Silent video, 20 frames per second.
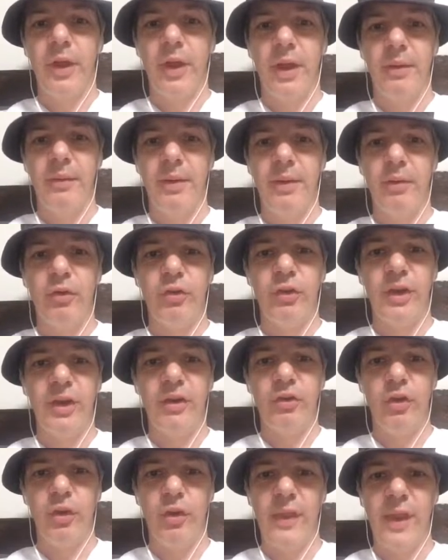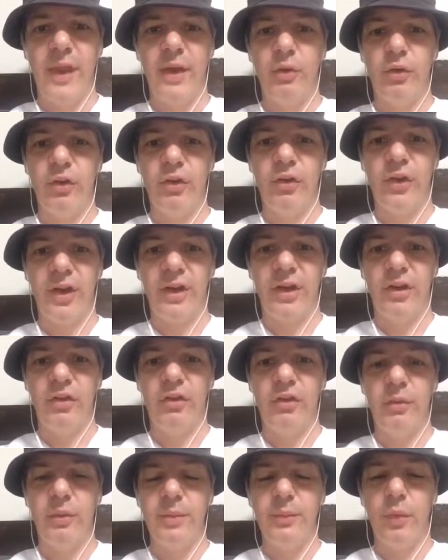um, he was seen to, and then there was a second
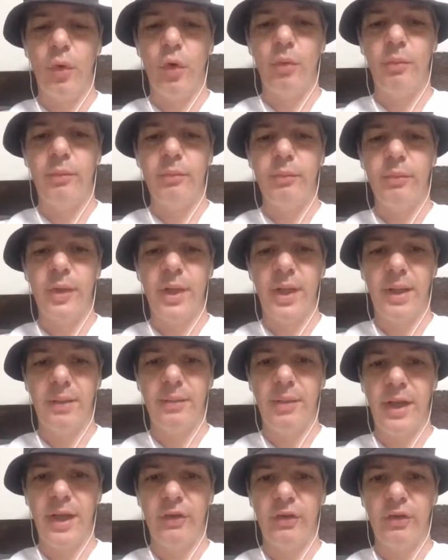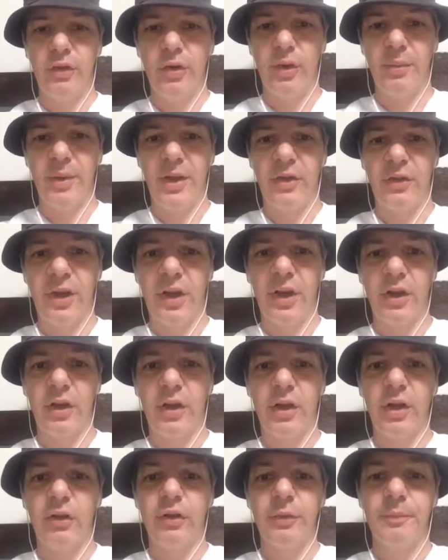incident with more uh, players, two other players getting
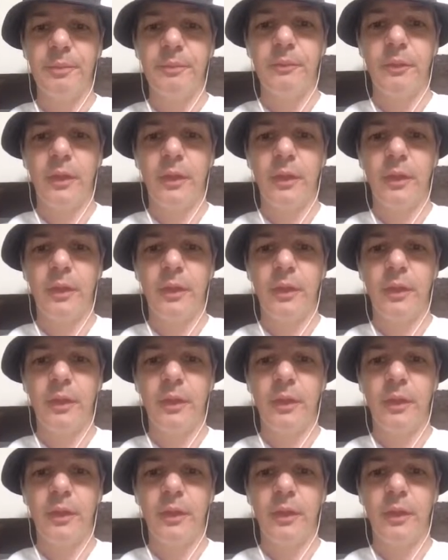concussed.